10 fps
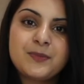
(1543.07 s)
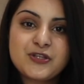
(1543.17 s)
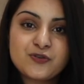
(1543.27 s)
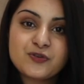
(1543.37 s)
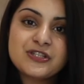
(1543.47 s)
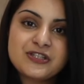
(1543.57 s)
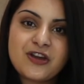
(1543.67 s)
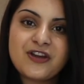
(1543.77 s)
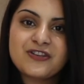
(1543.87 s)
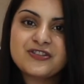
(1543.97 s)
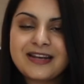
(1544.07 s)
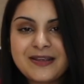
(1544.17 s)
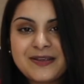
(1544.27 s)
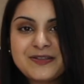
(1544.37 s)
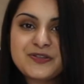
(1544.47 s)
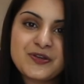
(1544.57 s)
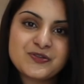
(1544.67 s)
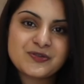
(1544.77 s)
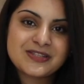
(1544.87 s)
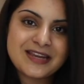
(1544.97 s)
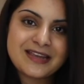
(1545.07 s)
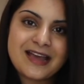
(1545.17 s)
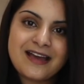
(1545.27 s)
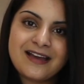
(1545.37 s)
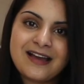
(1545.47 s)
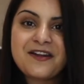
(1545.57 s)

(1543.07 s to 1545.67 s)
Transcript: be sure to search Clear Social Skincare.